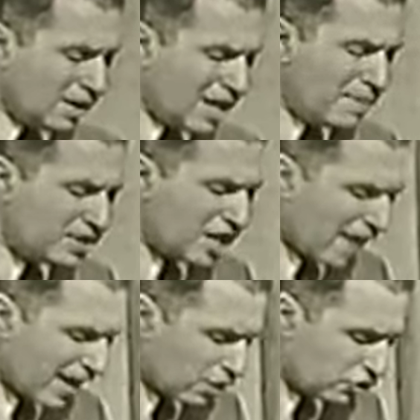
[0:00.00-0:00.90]
Let me see if
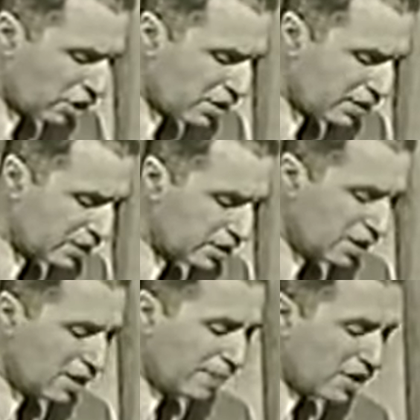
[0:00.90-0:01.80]
I can show you this
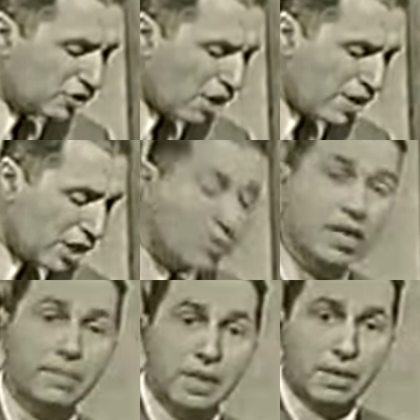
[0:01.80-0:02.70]
by showing you
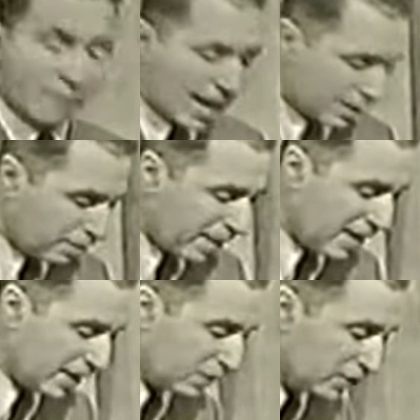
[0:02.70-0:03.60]
some modern
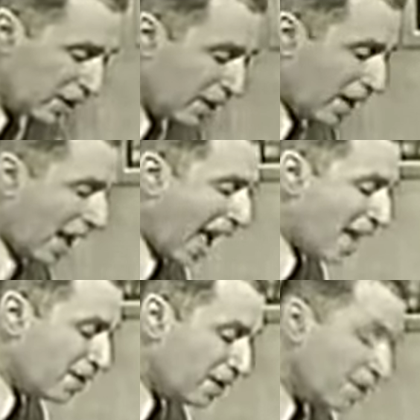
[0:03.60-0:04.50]
paintings
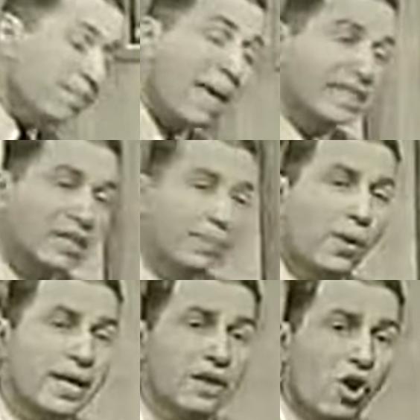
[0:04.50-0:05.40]
and make the
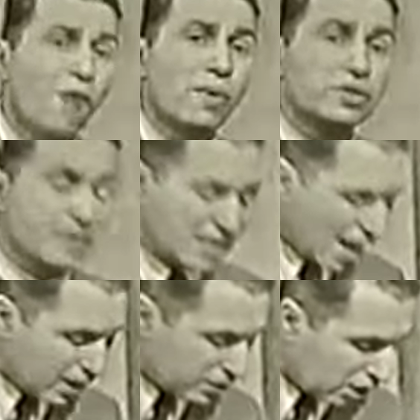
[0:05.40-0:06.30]
point almost in the
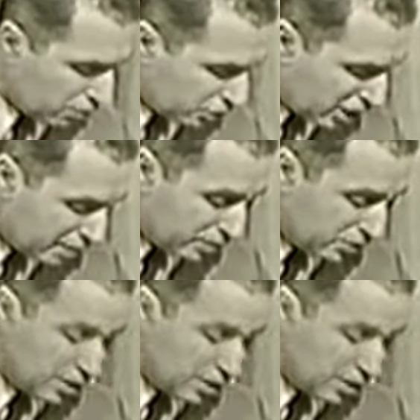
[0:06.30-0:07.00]
artist's own terms.